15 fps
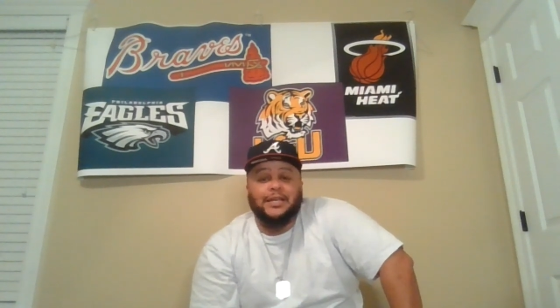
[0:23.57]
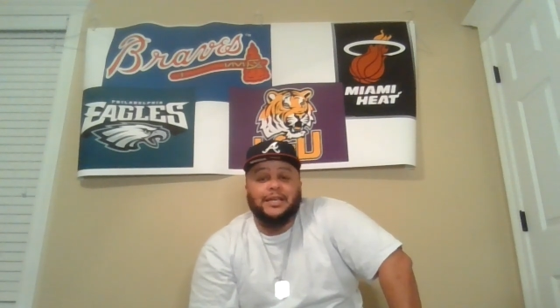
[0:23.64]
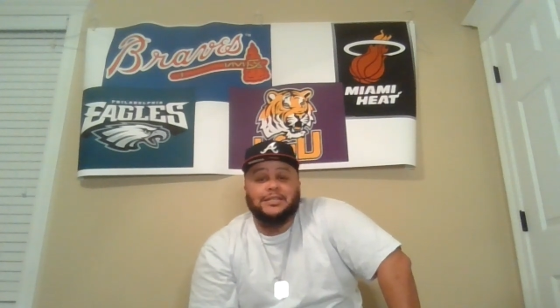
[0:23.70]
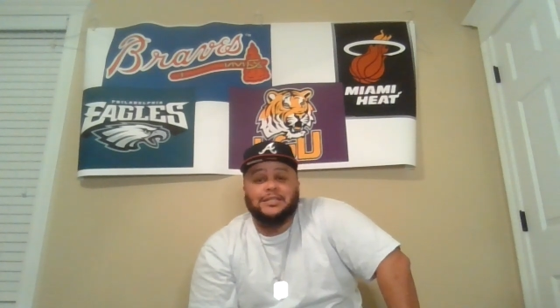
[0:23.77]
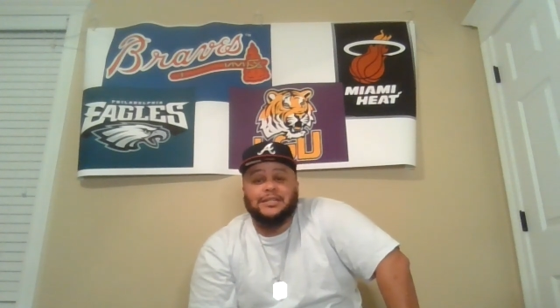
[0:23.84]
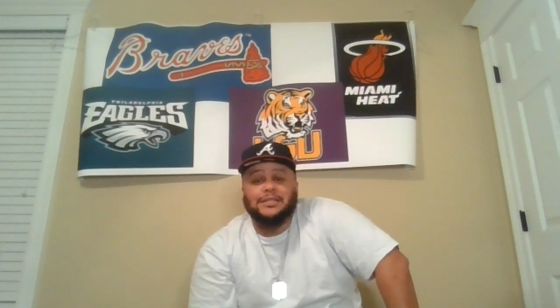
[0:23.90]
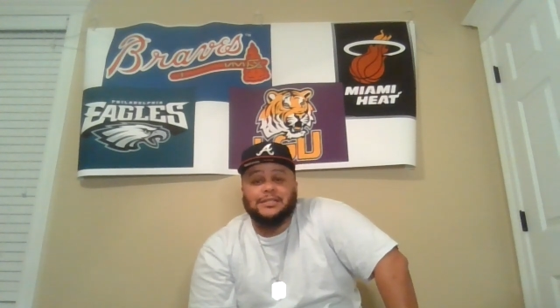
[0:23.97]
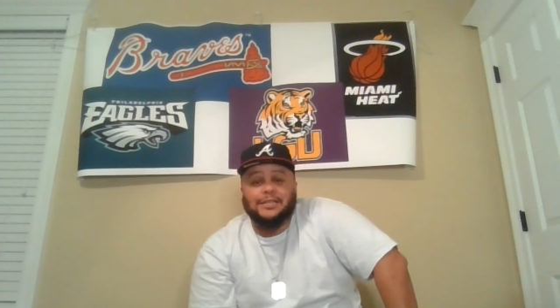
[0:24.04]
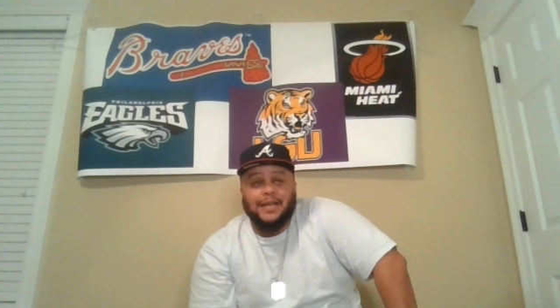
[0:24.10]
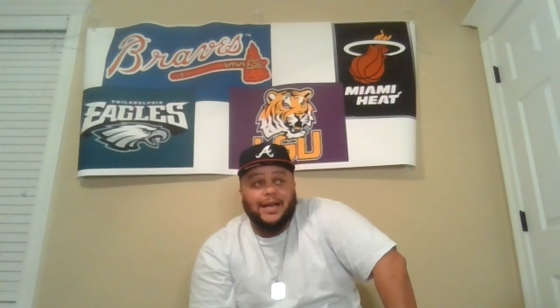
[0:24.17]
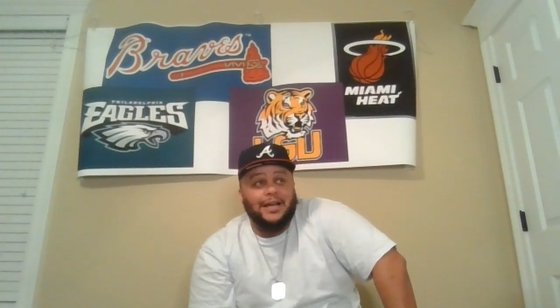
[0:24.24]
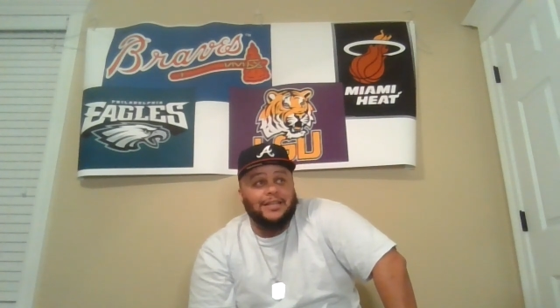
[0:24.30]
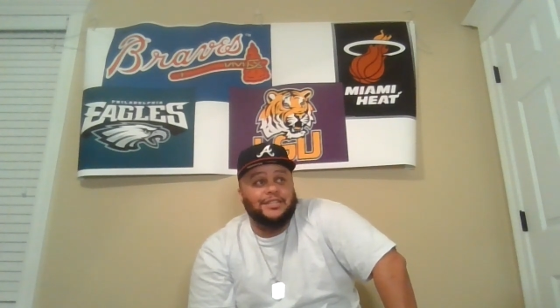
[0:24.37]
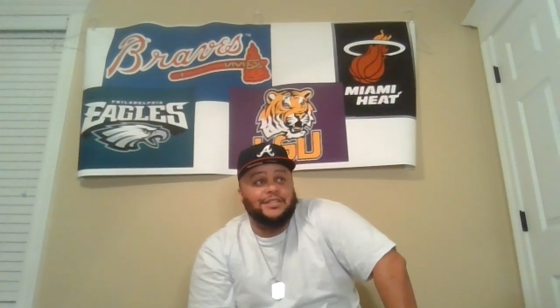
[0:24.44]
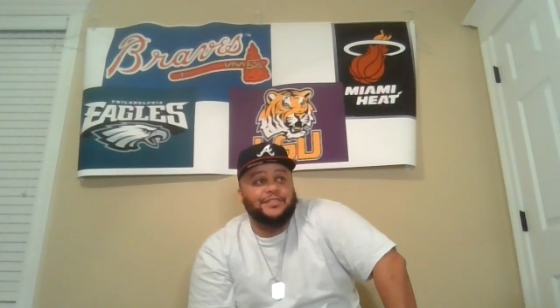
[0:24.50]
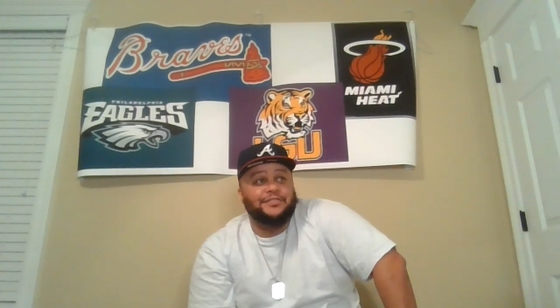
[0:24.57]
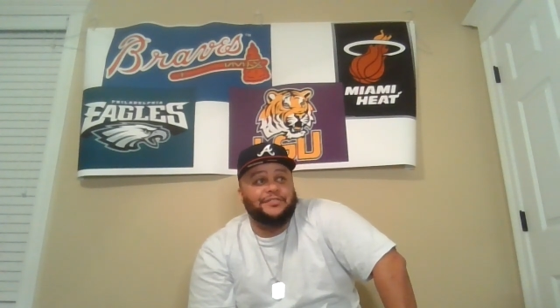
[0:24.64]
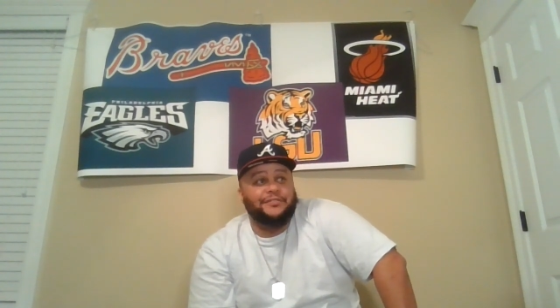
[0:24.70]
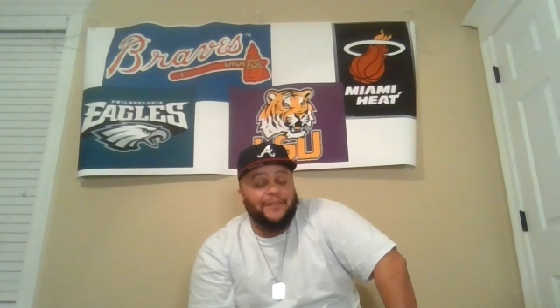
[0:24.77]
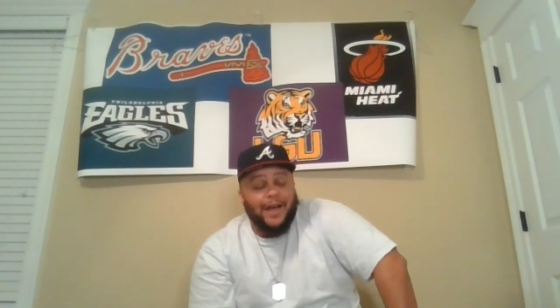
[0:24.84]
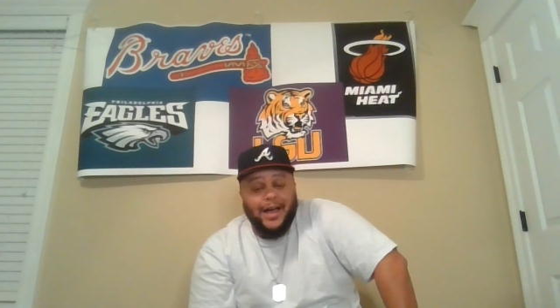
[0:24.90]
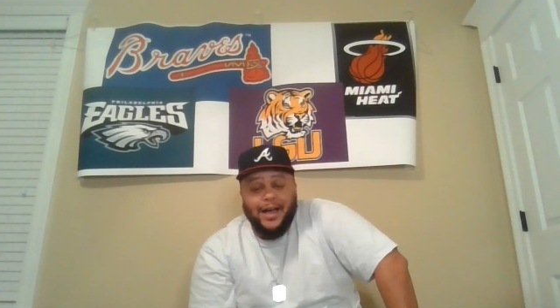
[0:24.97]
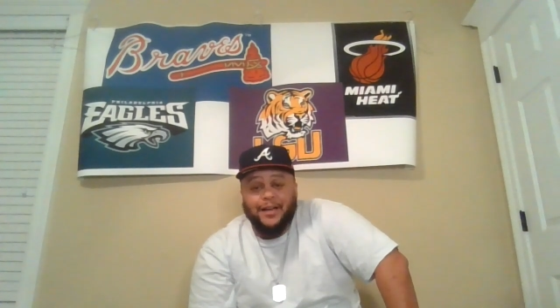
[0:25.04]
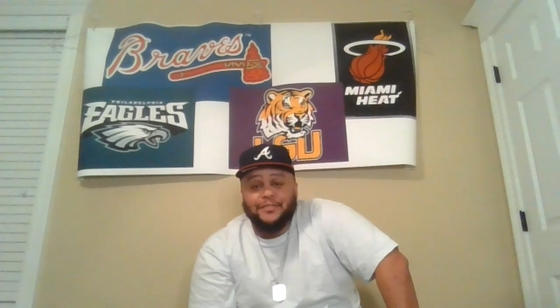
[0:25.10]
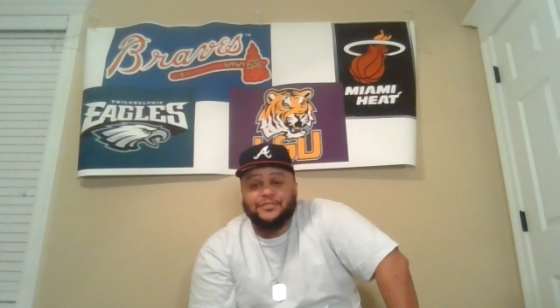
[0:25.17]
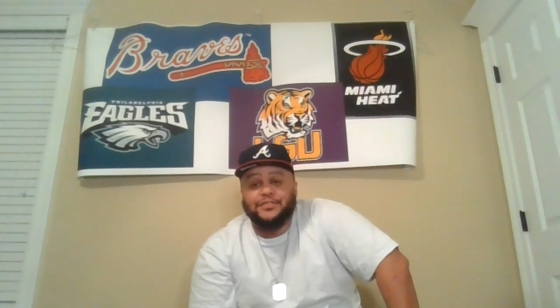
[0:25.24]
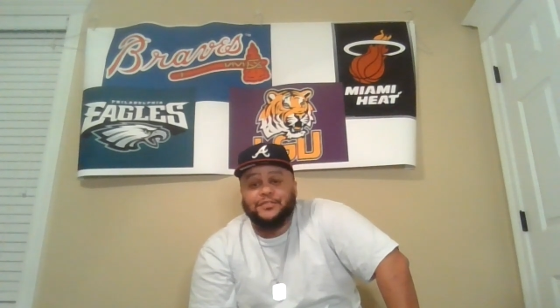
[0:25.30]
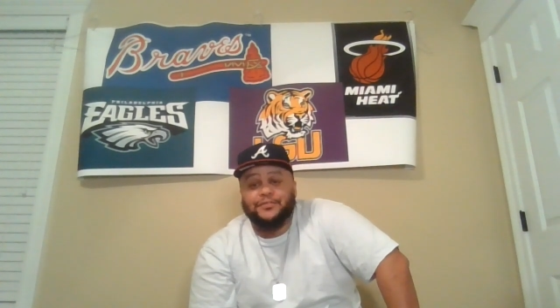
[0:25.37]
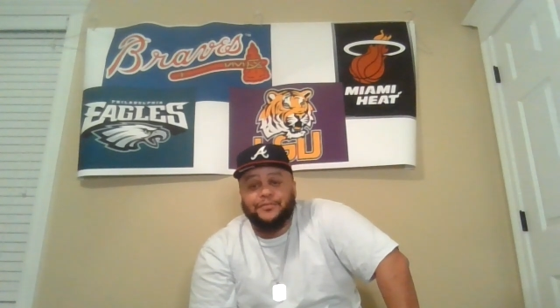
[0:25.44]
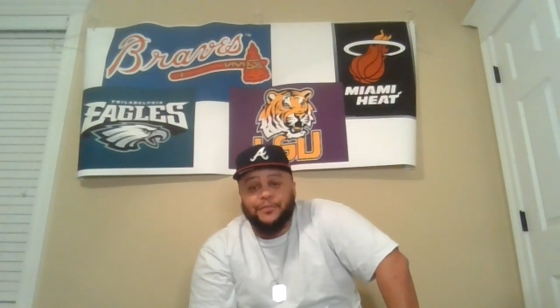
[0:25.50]
Angeles Dodgers
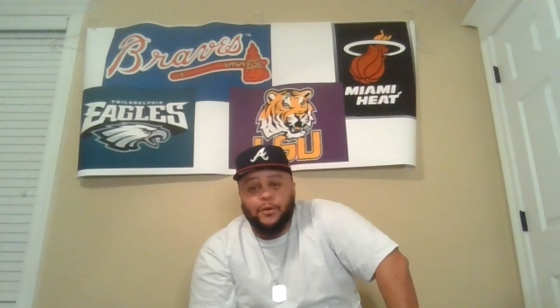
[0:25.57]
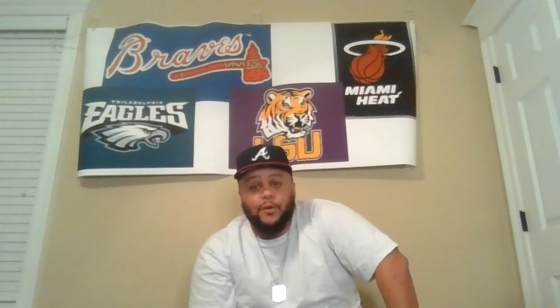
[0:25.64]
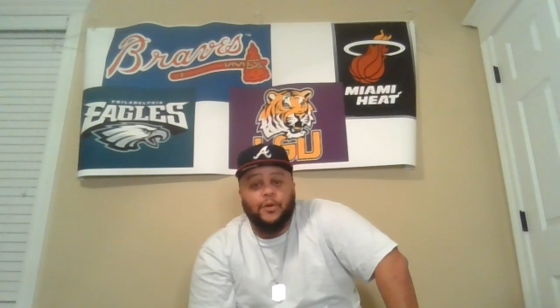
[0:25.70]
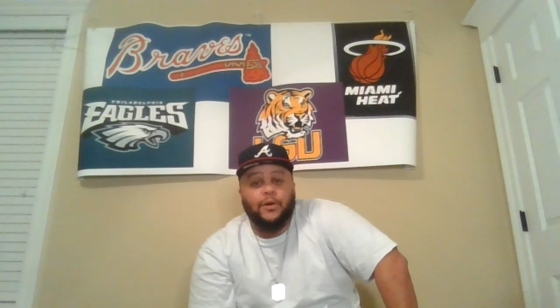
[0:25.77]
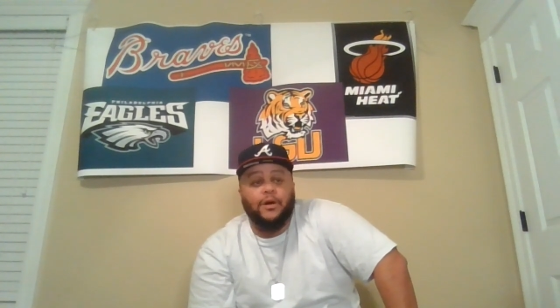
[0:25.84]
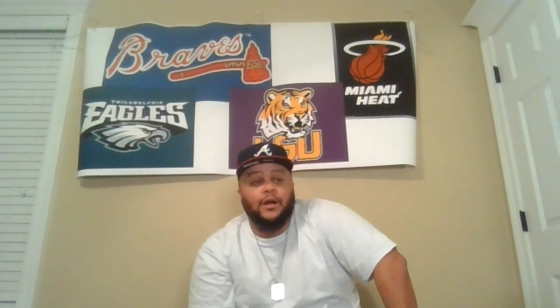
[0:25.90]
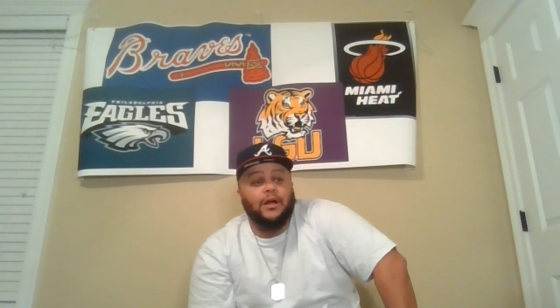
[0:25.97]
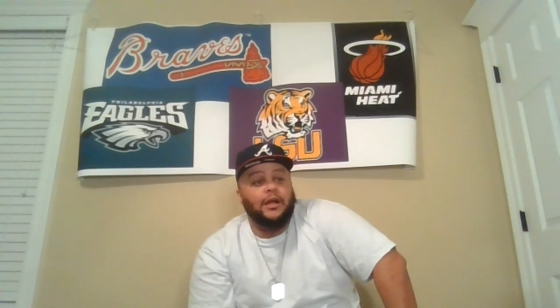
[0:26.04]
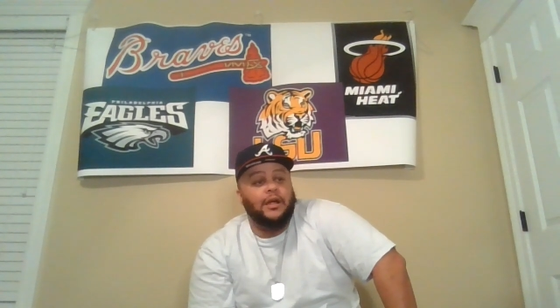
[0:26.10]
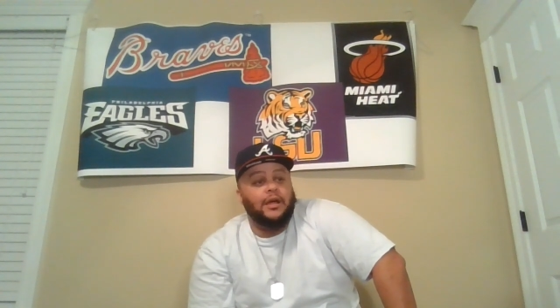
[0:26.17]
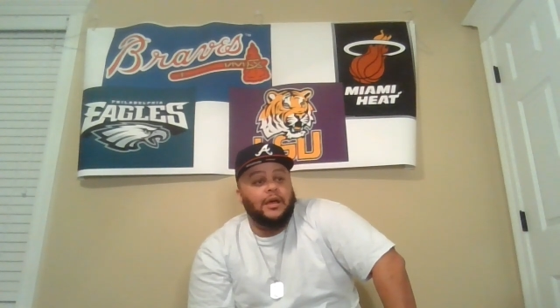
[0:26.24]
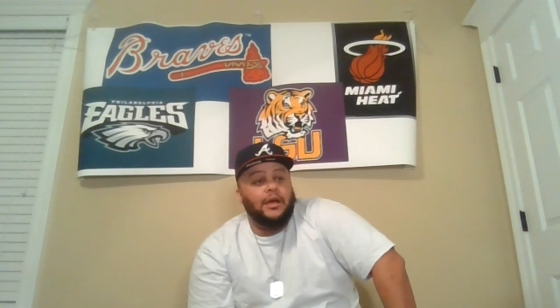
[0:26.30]
five to four